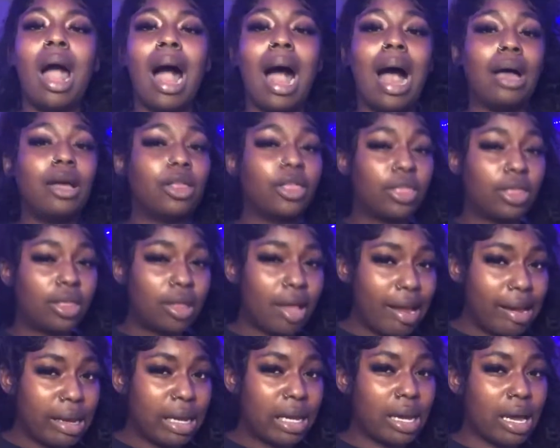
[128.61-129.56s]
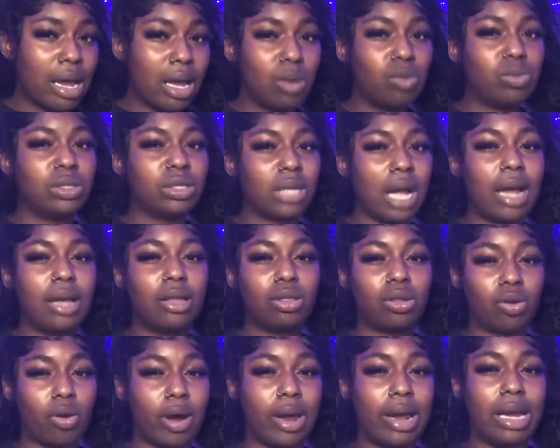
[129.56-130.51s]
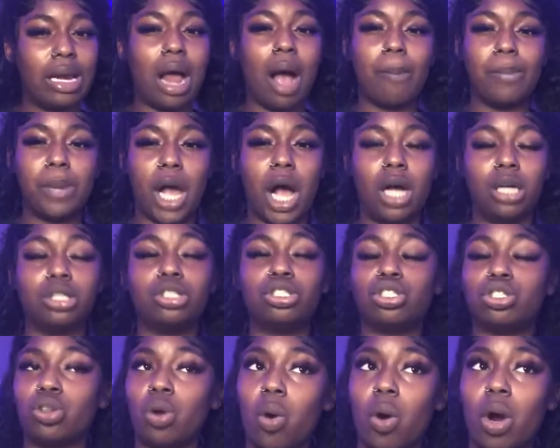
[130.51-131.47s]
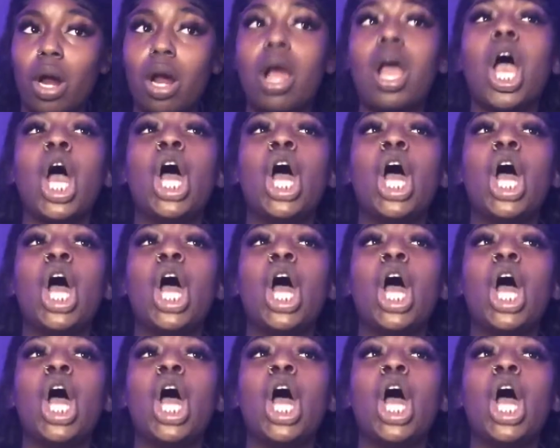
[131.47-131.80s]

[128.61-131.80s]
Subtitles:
I think it was 9th grade. I'm not sure.